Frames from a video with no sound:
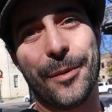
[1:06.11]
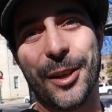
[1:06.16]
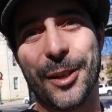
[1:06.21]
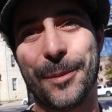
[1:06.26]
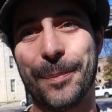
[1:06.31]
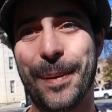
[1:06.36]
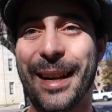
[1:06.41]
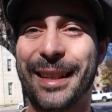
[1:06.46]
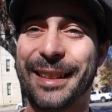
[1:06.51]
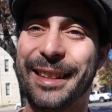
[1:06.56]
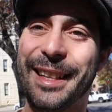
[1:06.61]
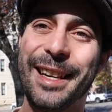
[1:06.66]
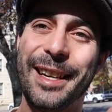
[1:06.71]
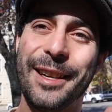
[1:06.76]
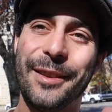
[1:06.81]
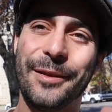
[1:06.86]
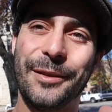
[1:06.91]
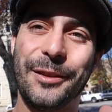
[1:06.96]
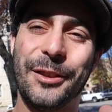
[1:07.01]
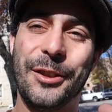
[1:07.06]

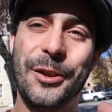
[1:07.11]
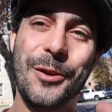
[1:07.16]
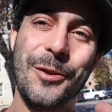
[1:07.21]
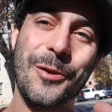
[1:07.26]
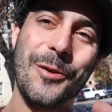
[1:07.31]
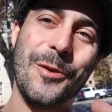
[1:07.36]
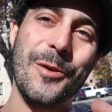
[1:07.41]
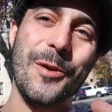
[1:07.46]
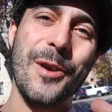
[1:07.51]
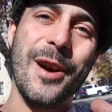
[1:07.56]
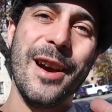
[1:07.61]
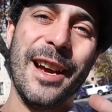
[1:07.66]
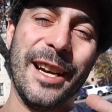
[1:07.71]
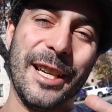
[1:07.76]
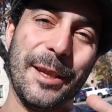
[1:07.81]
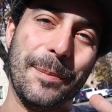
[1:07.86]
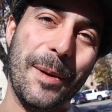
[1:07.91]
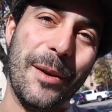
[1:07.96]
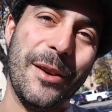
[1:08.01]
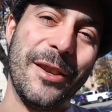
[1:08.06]
perspective to
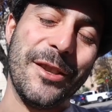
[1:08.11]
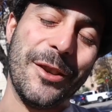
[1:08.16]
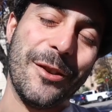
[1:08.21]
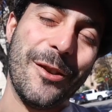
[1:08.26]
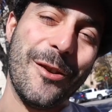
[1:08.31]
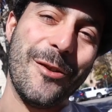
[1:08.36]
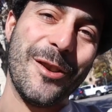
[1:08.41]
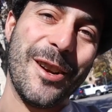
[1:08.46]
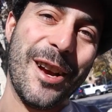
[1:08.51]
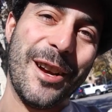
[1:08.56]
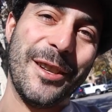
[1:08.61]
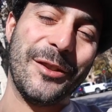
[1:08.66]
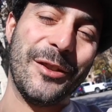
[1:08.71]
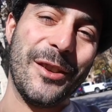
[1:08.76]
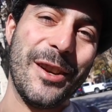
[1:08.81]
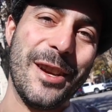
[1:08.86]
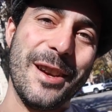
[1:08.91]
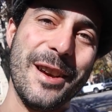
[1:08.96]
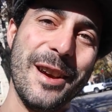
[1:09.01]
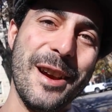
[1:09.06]
experience your own
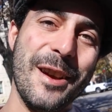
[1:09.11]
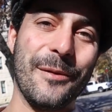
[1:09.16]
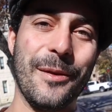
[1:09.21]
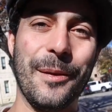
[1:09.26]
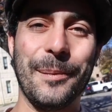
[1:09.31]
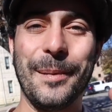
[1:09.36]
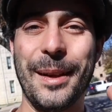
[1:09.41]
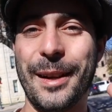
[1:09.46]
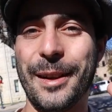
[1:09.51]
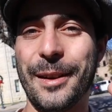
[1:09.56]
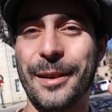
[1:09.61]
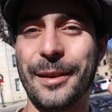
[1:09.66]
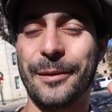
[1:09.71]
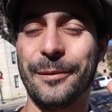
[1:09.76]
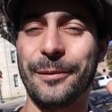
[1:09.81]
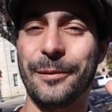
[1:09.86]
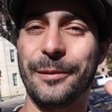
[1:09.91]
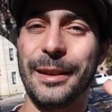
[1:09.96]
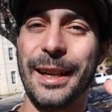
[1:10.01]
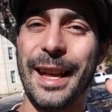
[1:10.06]
country from the
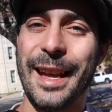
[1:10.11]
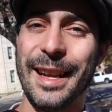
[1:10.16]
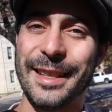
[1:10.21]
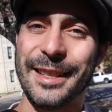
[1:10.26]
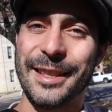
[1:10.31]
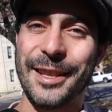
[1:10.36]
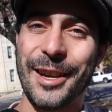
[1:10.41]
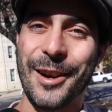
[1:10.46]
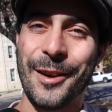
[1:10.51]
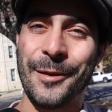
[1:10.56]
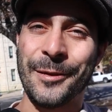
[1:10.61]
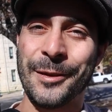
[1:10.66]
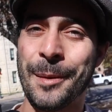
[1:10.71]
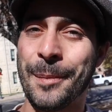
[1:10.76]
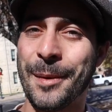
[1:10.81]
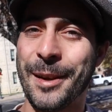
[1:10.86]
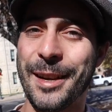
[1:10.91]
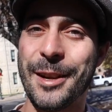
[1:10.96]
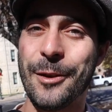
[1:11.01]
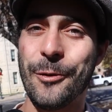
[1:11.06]
lens of
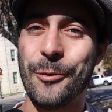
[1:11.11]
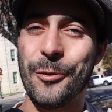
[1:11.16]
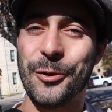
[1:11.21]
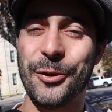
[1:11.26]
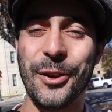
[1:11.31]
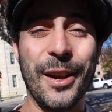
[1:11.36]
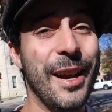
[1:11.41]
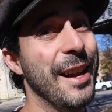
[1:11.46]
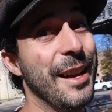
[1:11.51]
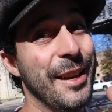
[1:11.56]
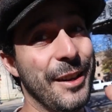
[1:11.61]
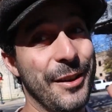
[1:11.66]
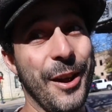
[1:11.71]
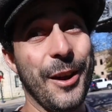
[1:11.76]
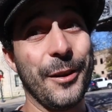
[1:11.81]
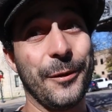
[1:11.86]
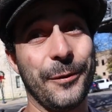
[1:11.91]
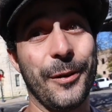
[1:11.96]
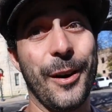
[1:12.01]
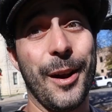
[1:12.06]
somebody who's
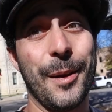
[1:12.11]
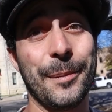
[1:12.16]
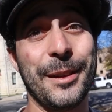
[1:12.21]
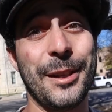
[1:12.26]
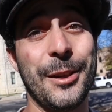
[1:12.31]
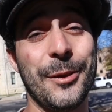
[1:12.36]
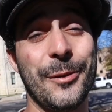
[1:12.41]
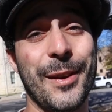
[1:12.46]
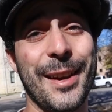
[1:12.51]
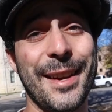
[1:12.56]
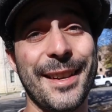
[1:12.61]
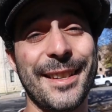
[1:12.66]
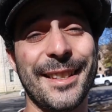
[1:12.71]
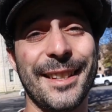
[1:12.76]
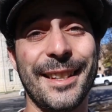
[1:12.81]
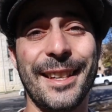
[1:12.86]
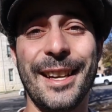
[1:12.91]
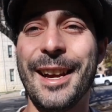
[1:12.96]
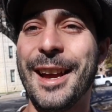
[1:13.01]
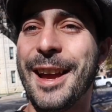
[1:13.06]
not from the
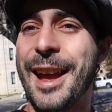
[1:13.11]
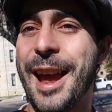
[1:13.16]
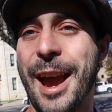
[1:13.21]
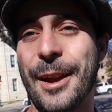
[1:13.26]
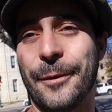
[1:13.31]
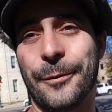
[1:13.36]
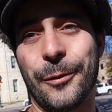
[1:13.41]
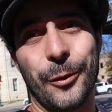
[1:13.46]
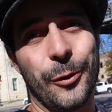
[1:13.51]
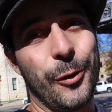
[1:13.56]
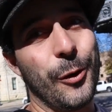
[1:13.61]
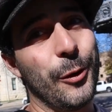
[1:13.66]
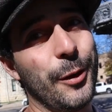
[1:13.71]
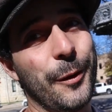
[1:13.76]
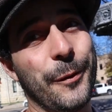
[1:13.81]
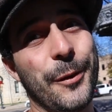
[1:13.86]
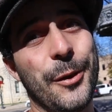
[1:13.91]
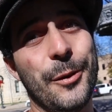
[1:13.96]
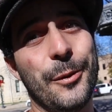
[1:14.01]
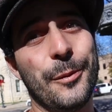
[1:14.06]
US. And for all
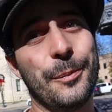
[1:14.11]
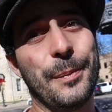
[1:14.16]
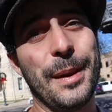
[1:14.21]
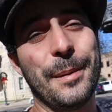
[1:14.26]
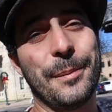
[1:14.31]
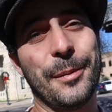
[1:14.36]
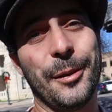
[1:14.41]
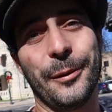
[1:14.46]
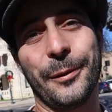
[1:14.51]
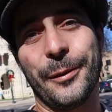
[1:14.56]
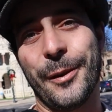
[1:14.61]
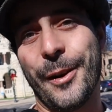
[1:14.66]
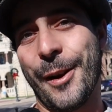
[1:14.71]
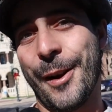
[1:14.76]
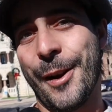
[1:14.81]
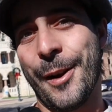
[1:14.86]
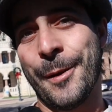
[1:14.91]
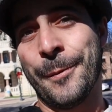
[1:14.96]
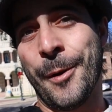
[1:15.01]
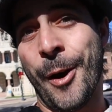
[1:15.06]
of you people
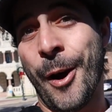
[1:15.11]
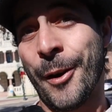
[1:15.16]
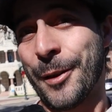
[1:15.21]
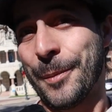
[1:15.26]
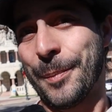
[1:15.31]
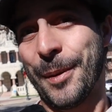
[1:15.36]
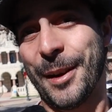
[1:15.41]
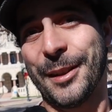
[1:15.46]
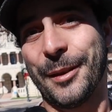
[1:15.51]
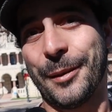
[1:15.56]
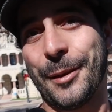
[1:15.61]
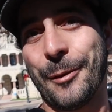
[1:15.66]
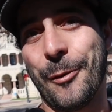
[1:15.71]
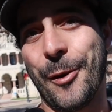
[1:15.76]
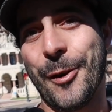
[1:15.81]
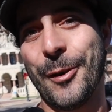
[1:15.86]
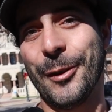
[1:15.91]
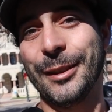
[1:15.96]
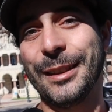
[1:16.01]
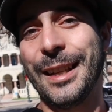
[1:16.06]
from other parts of the
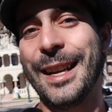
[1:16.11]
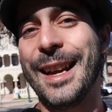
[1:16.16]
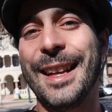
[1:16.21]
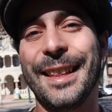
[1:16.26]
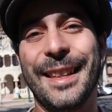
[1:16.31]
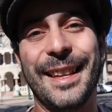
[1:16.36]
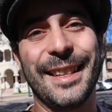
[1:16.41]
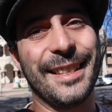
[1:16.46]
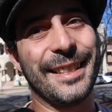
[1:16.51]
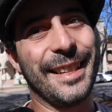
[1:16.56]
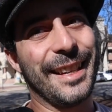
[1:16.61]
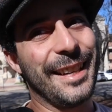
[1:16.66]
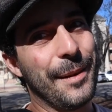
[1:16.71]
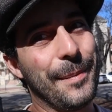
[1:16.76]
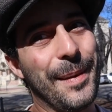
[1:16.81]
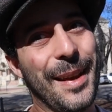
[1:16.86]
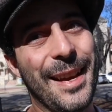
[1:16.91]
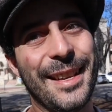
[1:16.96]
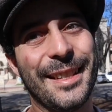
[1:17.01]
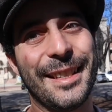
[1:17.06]
world, this is an
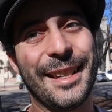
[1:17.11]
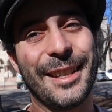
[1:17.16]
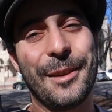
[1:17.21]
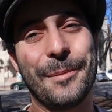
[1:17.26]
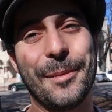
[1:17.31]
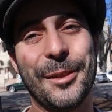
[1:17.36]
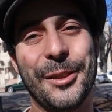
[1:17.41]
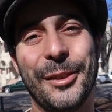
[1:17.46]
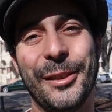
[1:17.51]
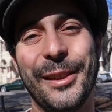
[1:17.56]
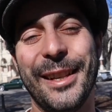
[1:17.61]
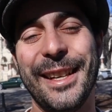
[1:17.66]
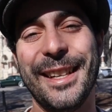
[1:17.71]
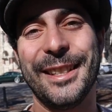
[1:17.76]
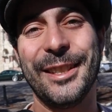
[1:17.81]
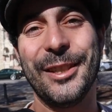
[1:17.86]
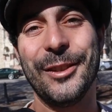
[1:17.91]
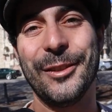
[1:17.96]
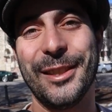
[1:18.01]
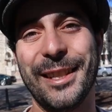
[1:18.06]
amazing opportunity
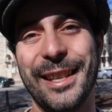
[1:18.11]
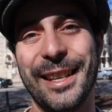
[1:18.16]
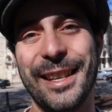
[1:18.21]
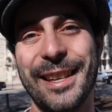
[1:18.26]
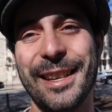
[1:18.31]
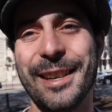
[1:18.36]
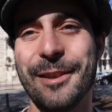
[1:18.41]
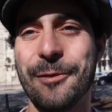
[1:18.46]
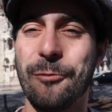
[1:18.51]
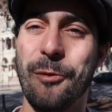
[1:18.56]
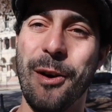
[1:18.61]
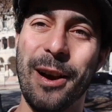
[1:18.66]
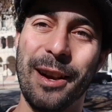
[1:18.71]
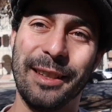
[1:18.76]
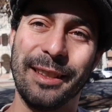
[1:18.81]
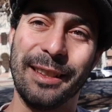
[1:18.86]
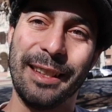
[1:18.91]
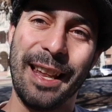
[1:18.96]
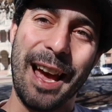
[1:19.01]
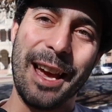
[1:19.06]
to see what
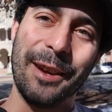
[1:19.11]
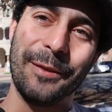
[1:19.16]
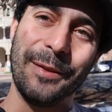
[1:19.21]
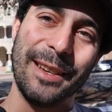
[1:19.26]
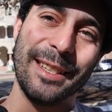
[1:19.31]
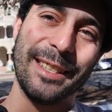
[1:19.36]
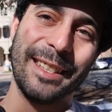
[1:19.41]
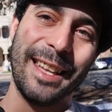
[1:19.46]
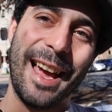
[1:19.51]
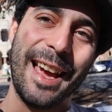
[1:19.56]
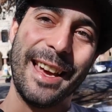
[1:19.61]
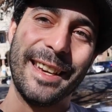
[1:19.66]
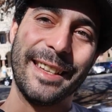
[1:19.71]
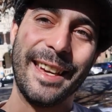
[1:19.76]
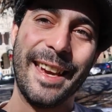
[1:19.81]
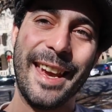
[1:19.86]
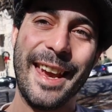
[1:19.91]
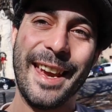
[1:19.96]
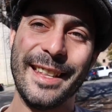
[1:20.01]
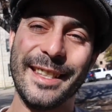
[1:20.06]
life is like
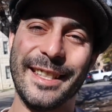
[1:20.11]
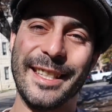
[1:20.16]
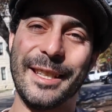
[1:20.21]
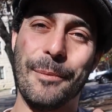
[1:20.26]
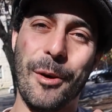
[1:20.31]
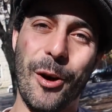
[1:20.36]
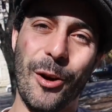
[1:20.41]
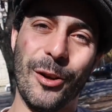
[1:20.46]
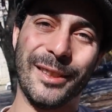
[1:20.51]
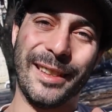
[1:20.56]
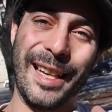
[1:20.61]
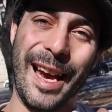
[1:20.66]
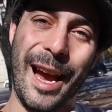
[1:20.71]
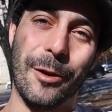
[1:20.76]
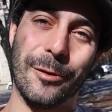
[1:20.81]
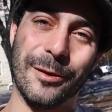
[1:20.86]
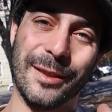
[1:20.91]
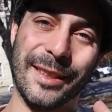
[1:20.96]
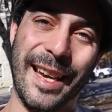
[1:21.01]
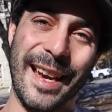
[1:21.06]
in small
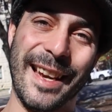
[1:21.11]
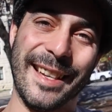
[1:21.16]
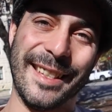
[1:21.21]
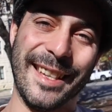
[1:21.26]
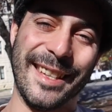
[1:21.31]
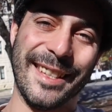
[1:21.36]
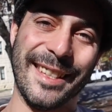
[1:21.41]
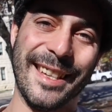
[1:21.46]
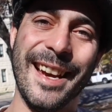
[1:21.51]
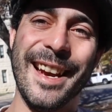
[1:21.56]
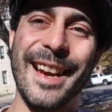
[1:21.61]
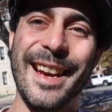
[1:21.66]
town Texas.